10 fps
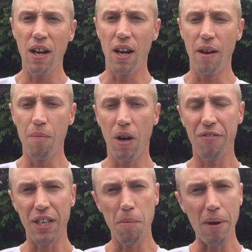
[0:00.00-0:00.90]
Um, I
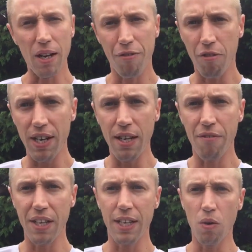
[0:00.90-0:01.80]
think the back three. I
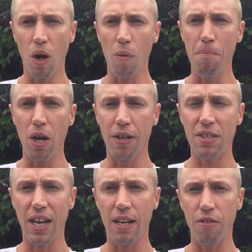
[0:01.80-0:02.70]
think he'll go with
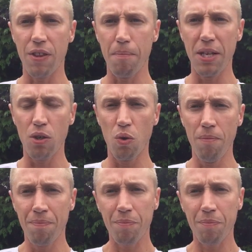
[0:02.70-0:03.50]
Mertesacker in the middle.